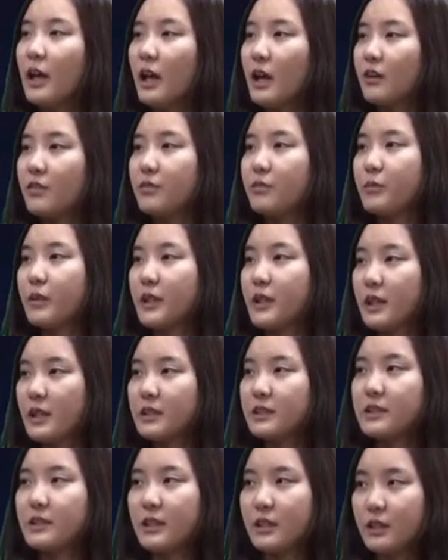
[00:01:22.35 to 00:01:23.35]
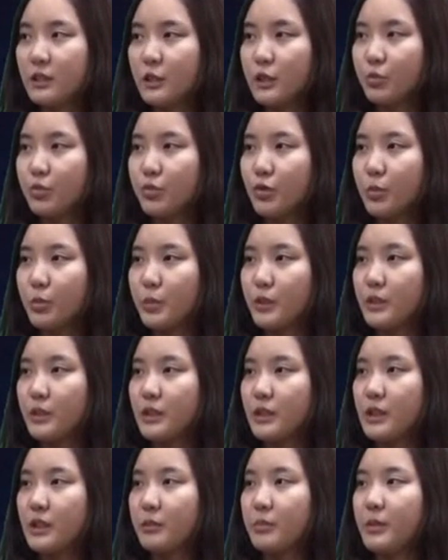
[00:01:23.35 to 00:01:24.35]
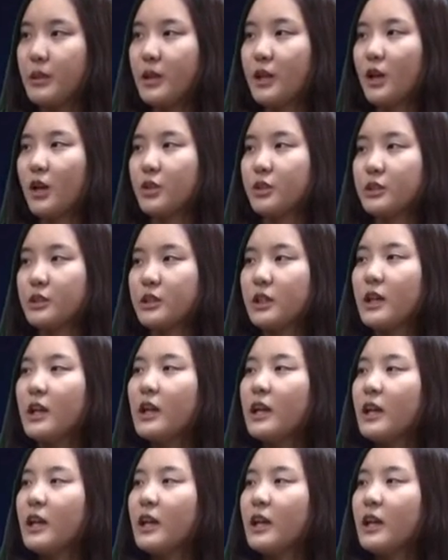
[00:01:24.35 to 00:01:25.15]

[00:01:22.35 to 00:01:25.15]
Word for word: have metastatic property because